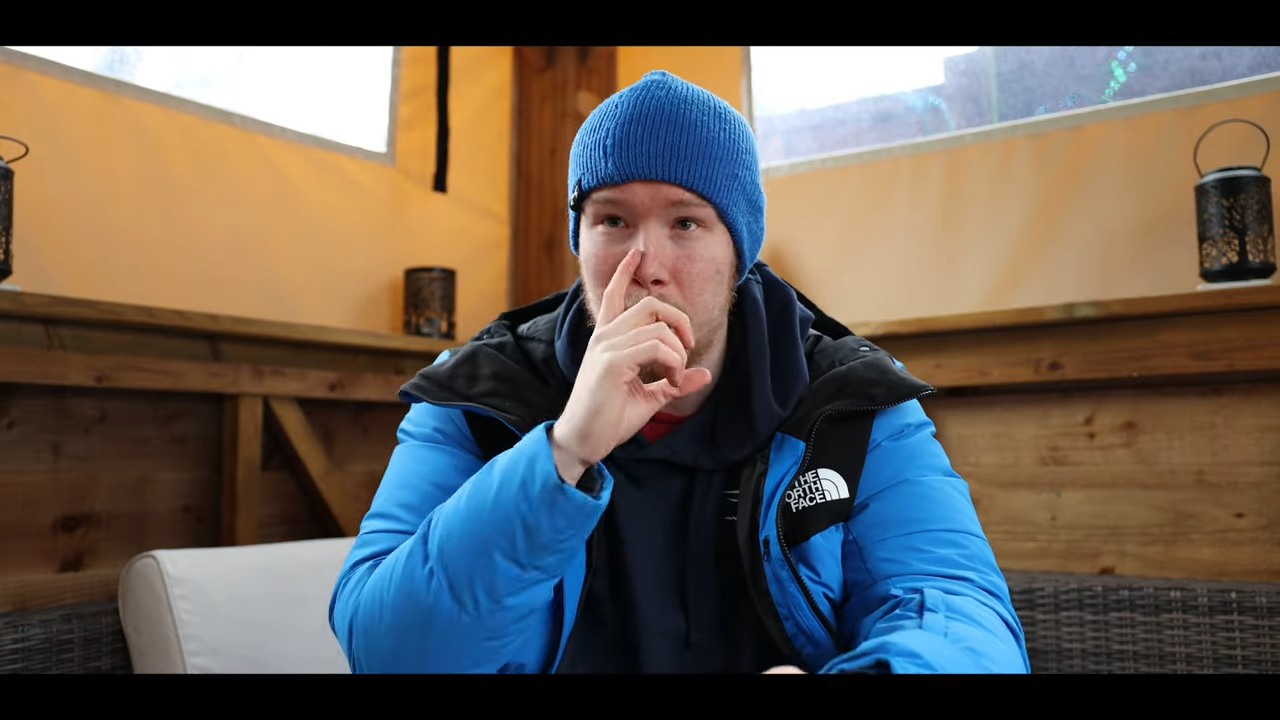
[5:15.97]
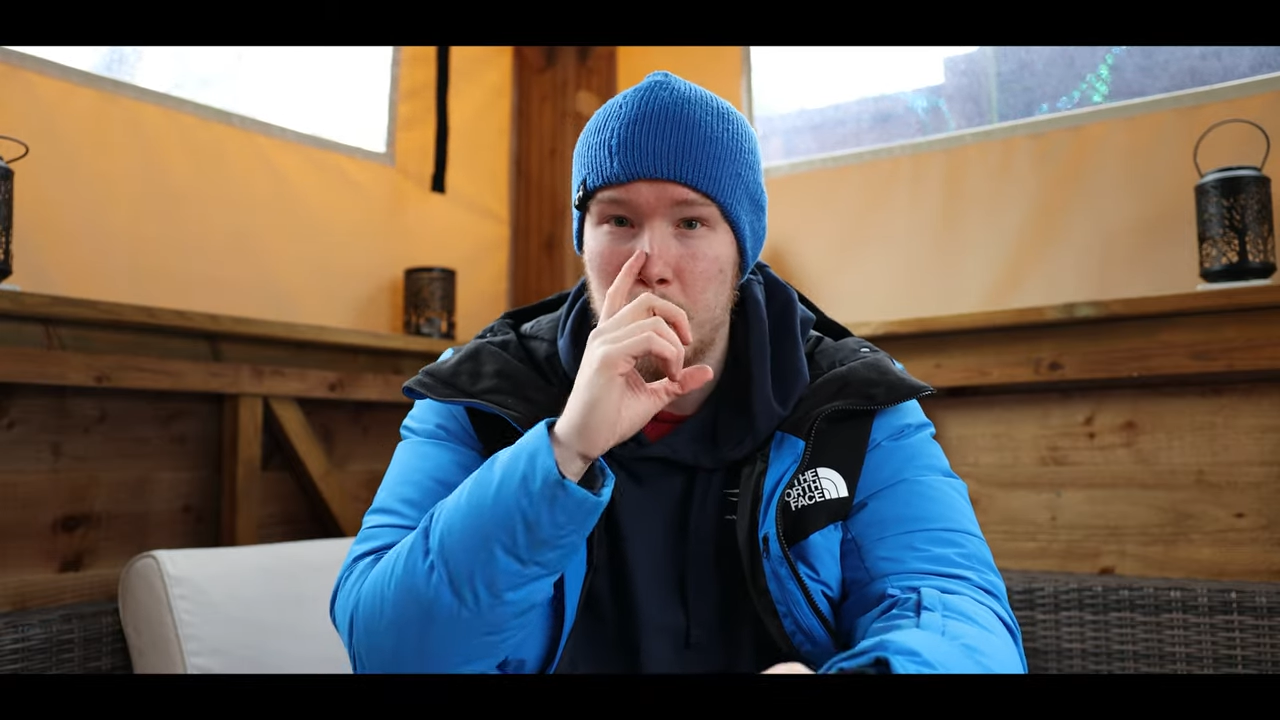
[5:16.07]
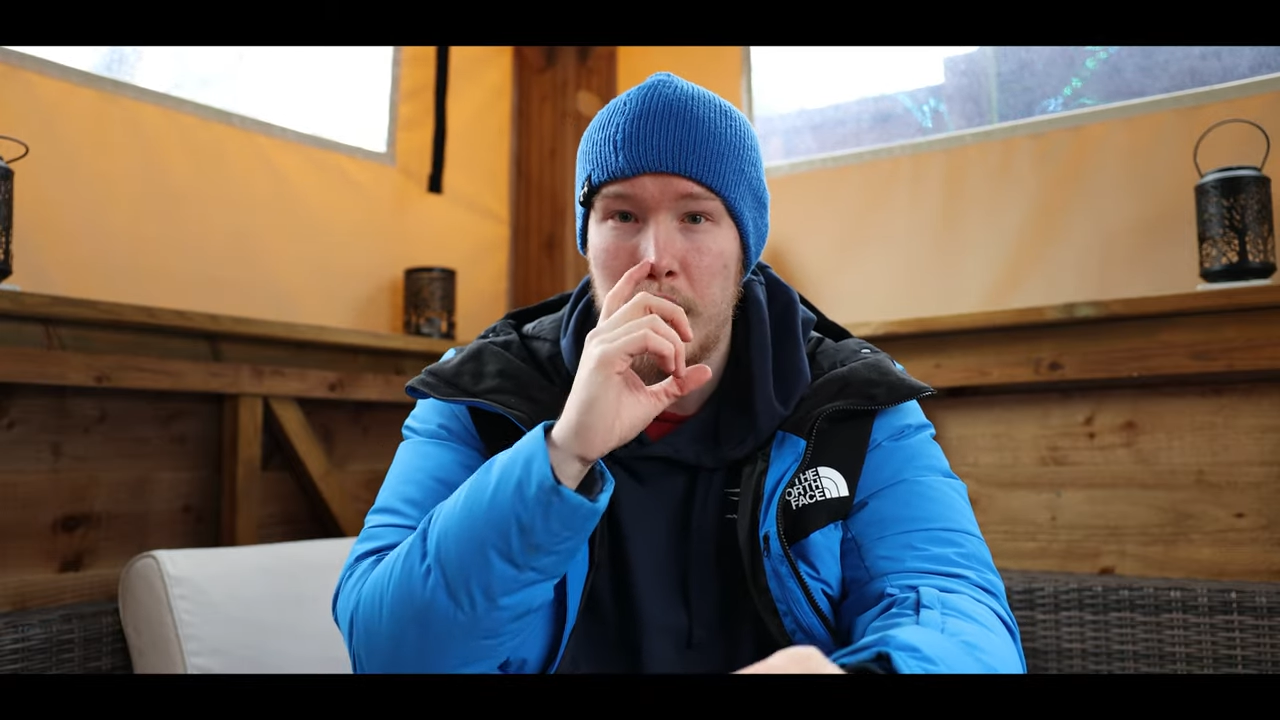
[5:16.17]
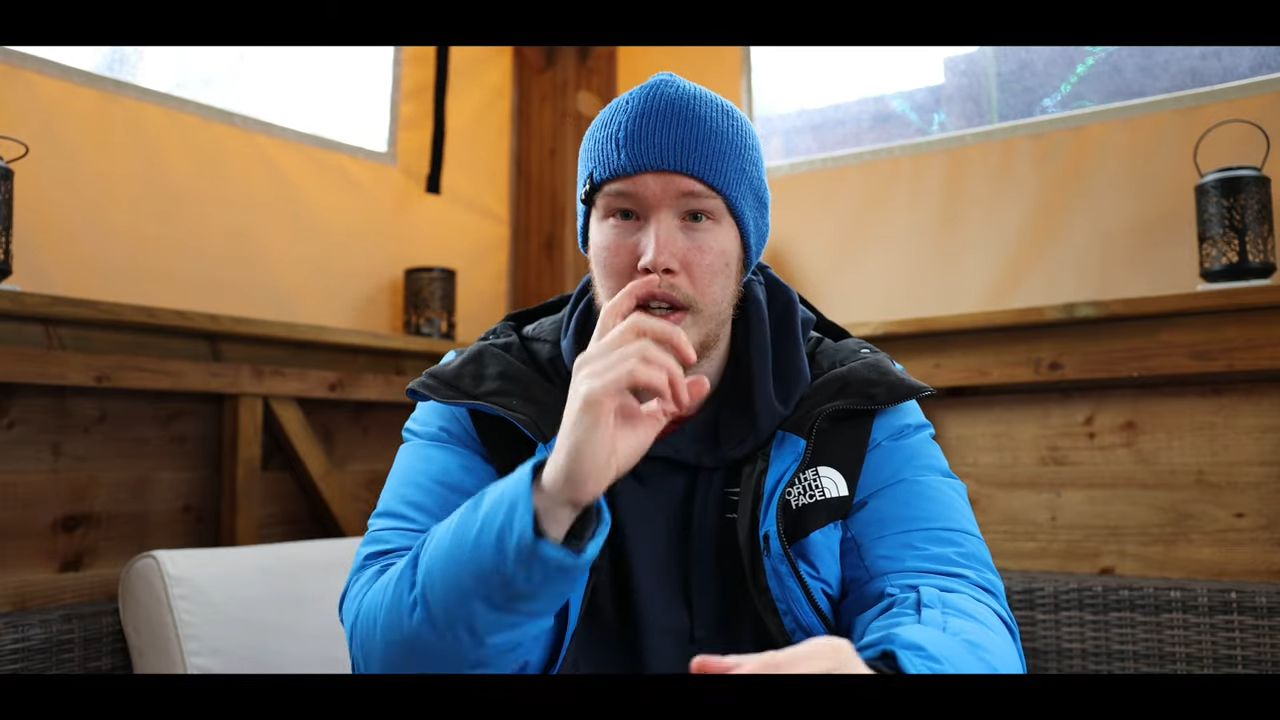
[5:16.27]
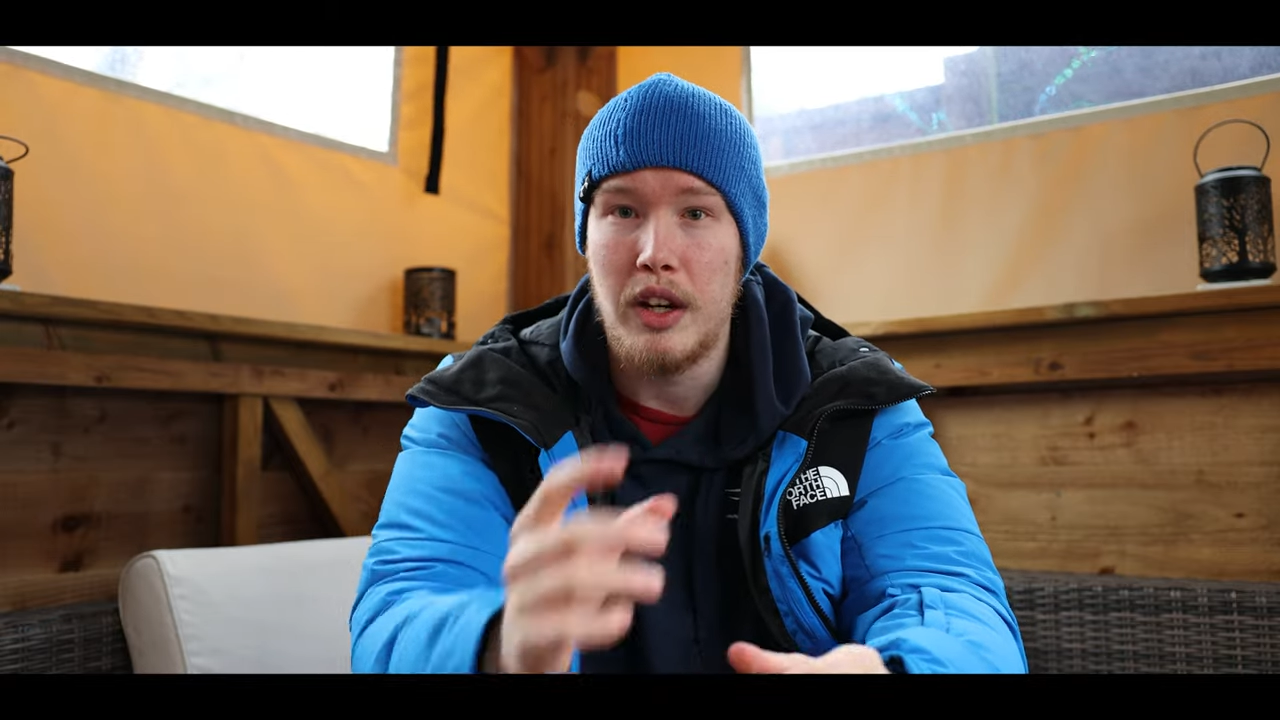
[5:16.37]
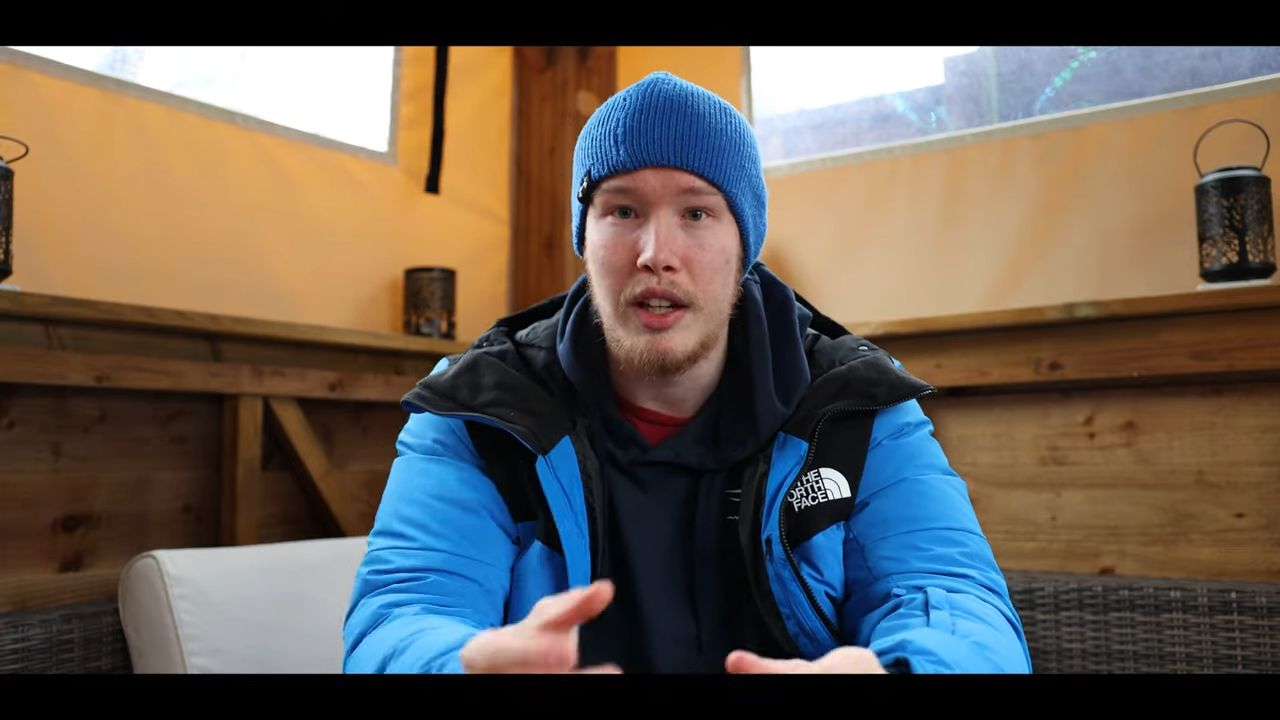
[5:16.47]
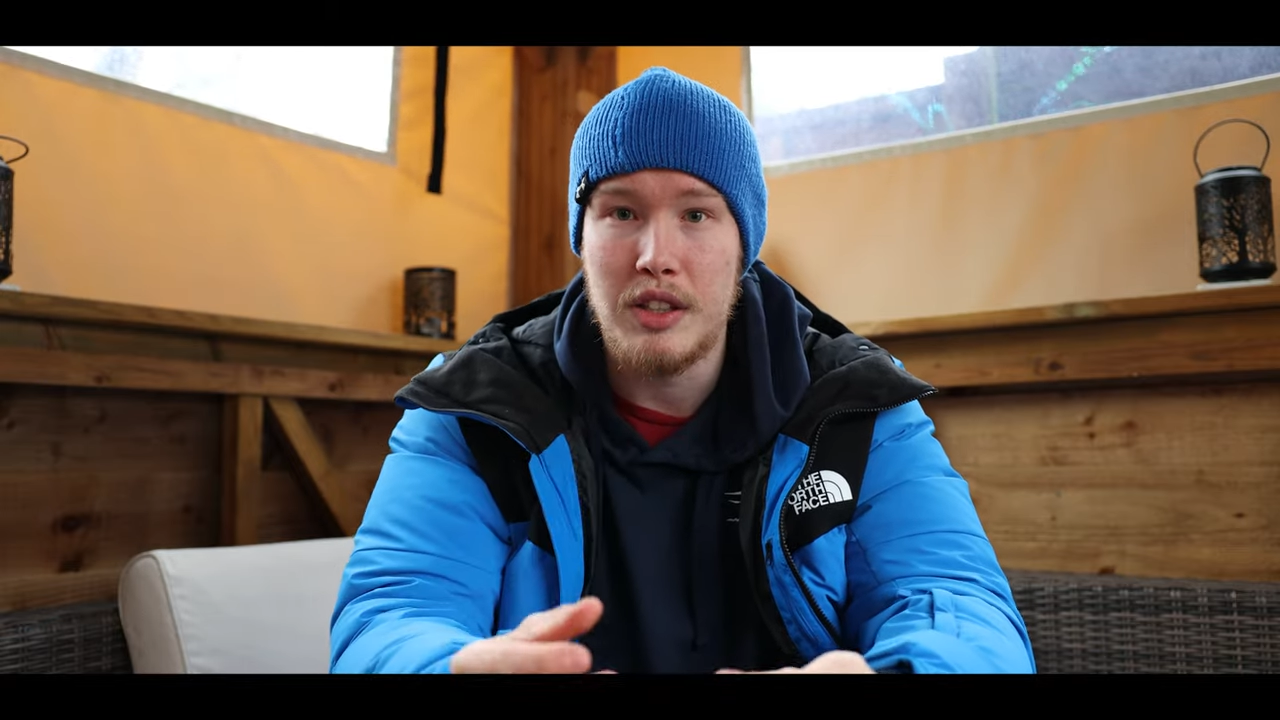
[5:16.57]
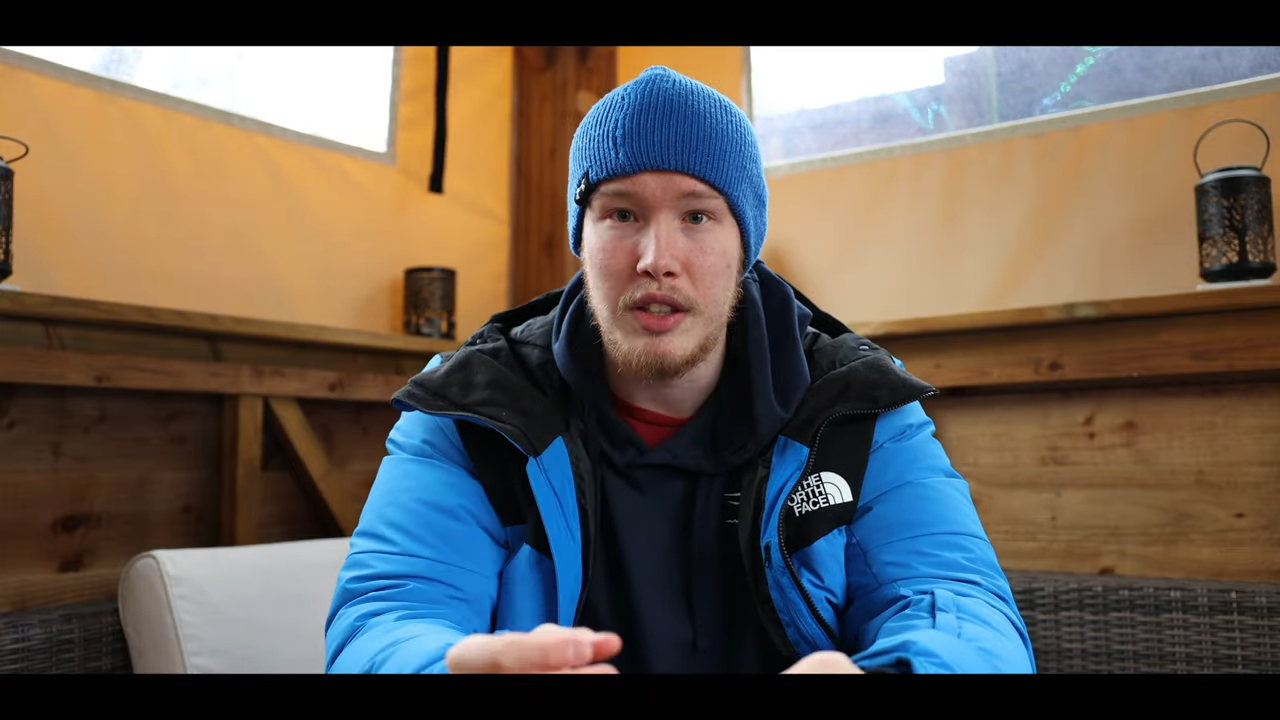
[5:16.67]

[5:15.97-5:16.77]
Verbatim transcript: was quite nice